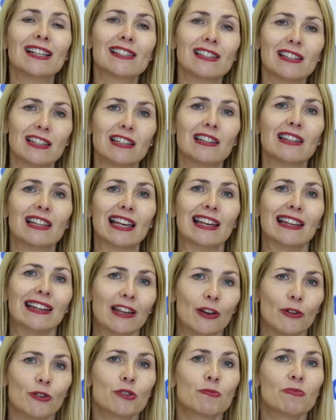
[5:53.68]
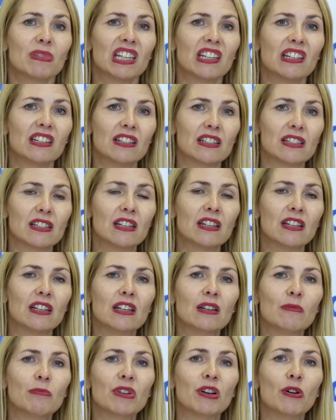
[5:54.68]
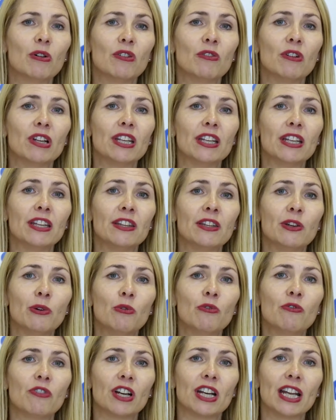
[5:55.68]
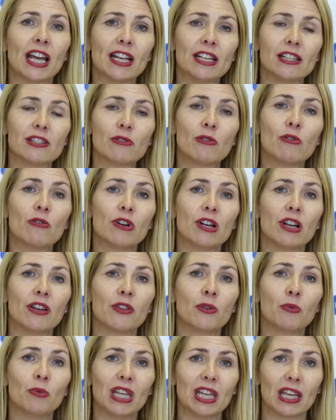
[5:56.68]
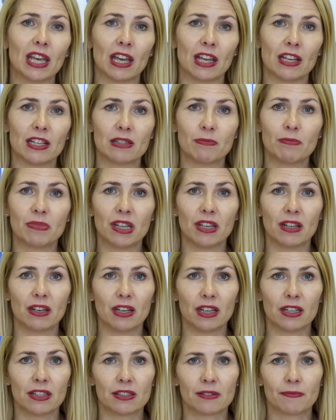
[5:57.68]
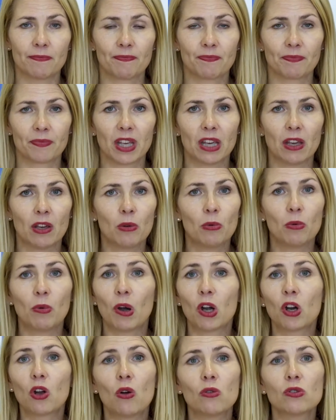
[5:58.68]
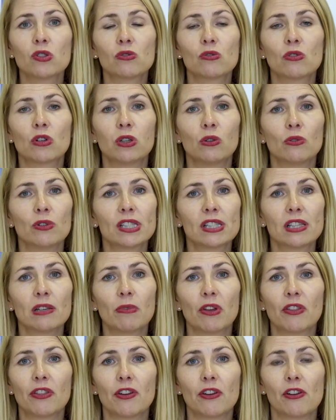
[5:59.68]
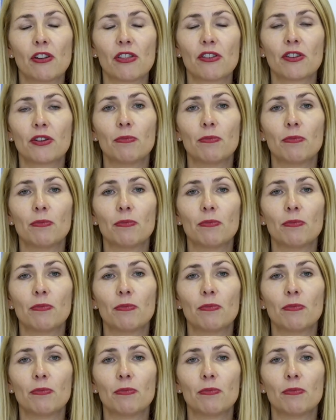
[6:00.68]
isn't in the in-hours period, but in the overnight or at the weekend period. We work also closely with our other